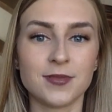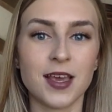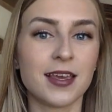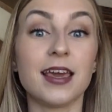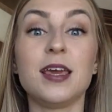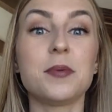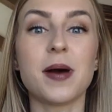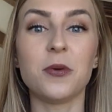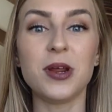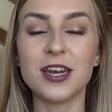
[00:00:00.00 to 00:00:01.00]
Okay, keep in
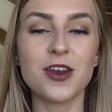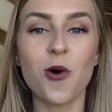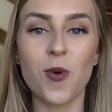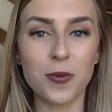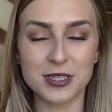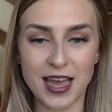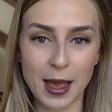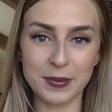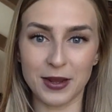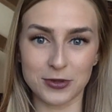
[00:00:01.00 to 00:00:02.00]
mind, we didn't know what was
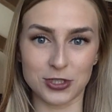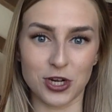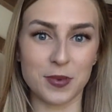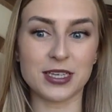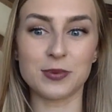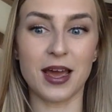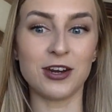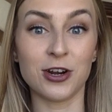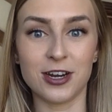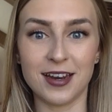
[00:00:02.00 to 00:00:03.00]
happening with the show because we hadn't
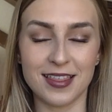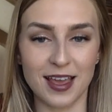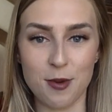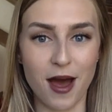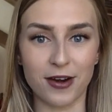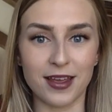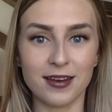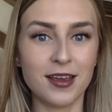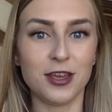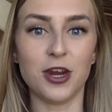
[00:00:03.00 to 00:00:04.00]
heard anything about it.
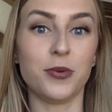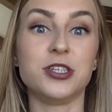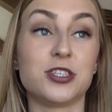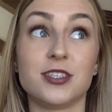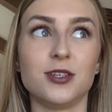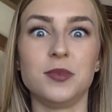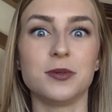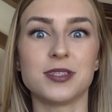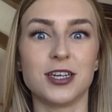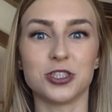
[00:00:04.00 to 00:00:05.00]
You know, we just assumed it
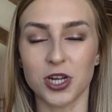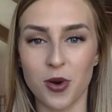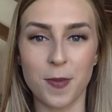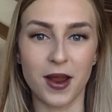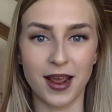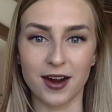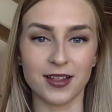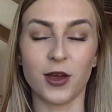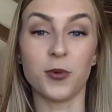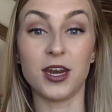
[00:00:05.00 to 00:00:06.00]
was going to show up on air.
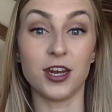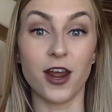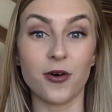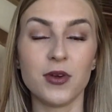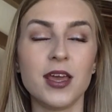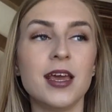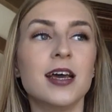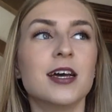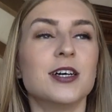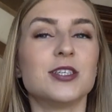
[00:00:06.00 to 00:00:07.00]
Like, we didn't know.
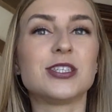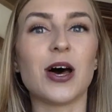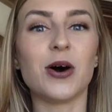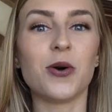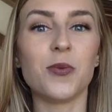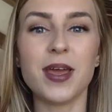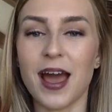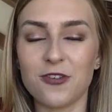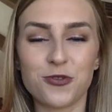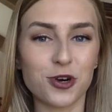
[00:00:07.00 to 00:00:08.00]
So we
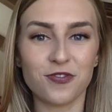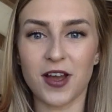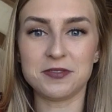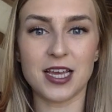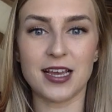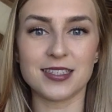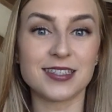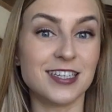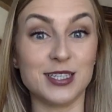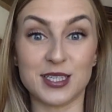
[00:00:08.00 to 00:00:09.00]
had 4 or 5 days
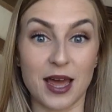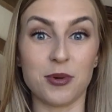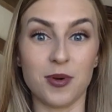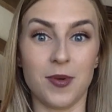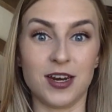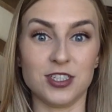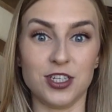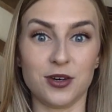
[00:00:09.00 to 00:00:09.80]
to decide what we wanted to do.